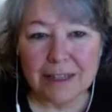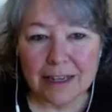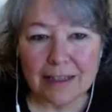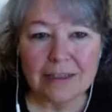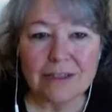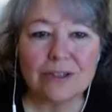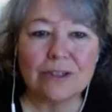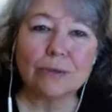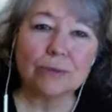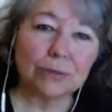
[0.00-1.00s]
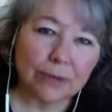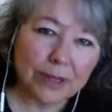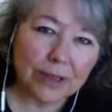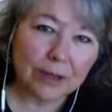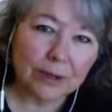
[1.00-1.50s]
dance to the
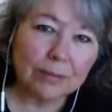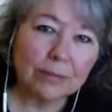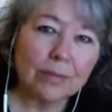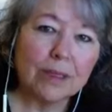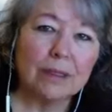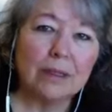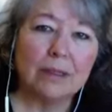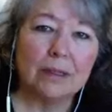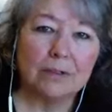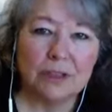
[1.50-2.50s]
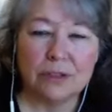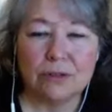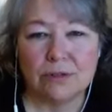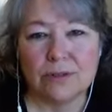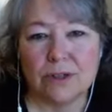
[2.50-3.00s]
rhythm of the
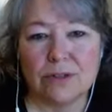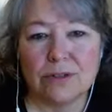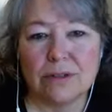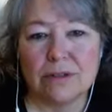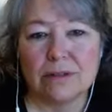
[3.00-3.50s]
universe.